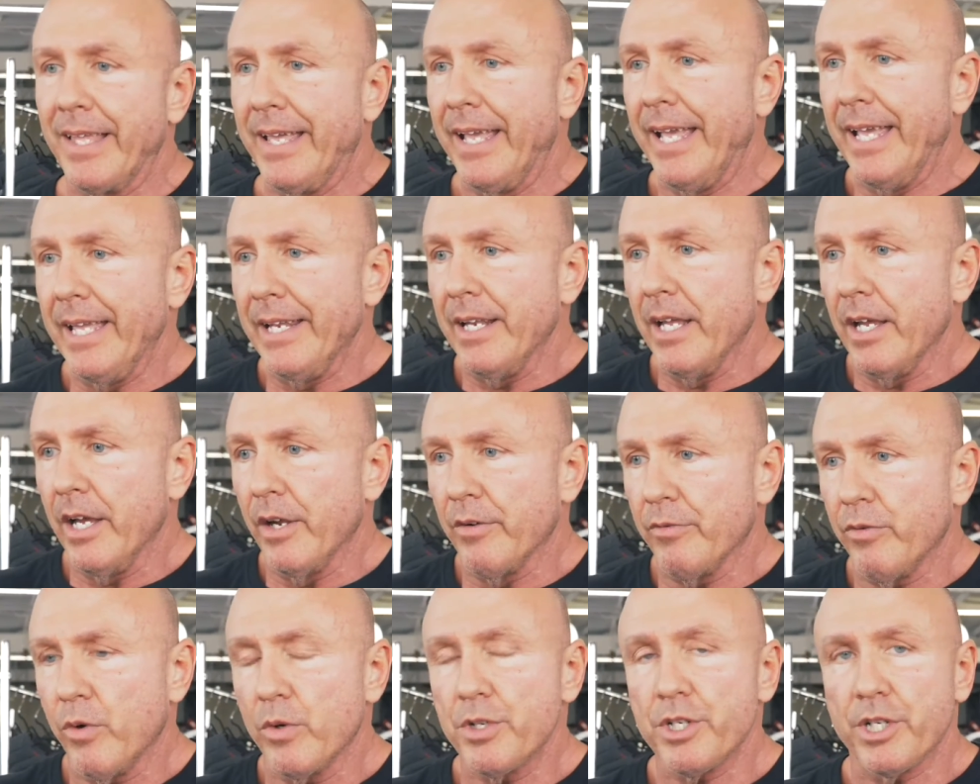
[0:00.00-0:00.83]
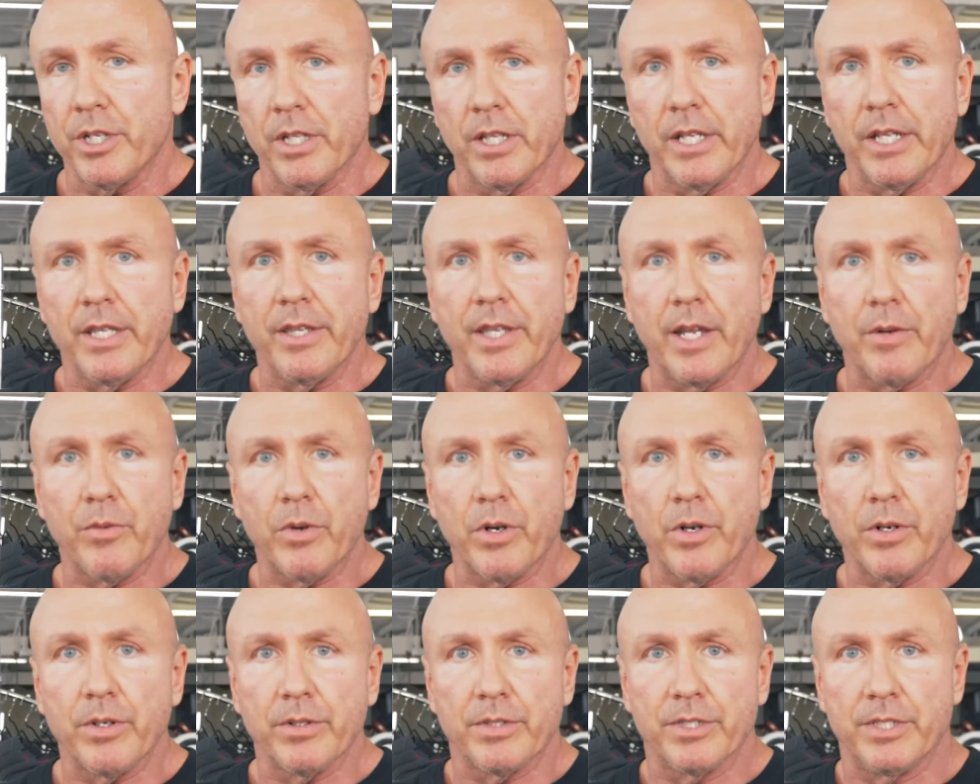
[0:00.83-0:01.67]
And unfortunately, they
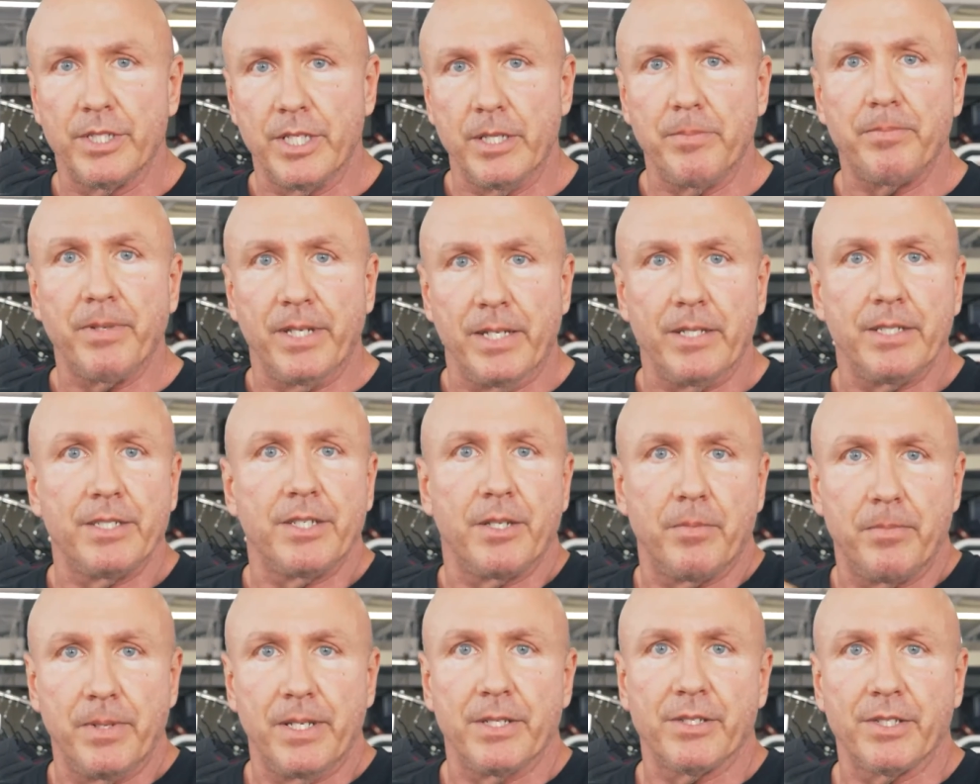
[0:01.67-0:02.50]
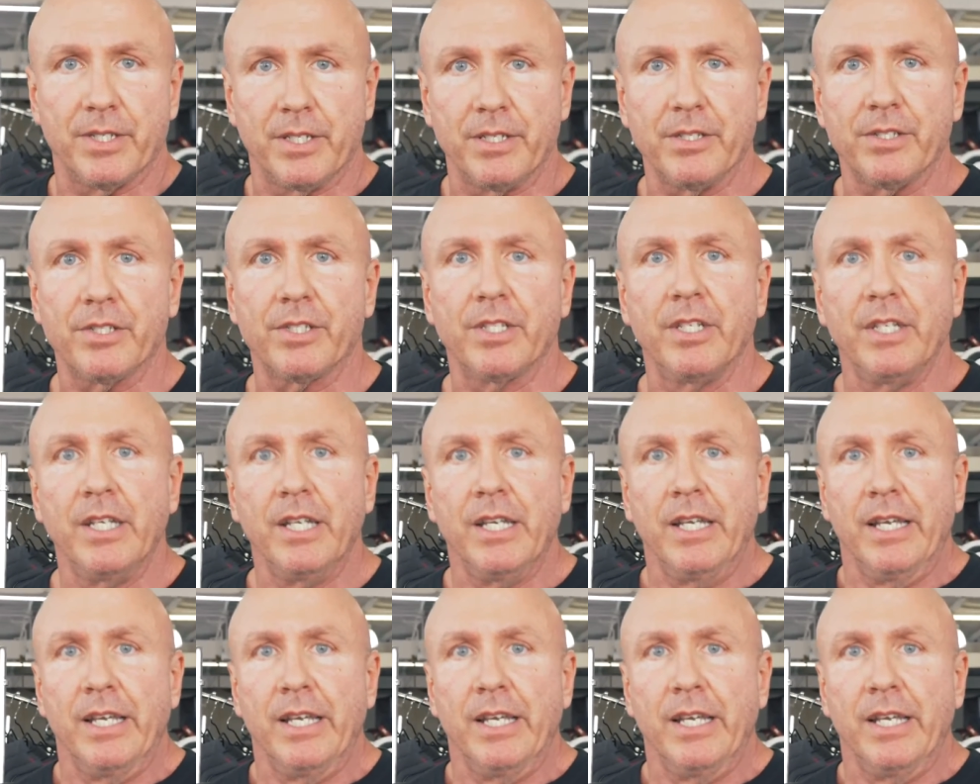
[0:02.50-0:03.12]
were deep into business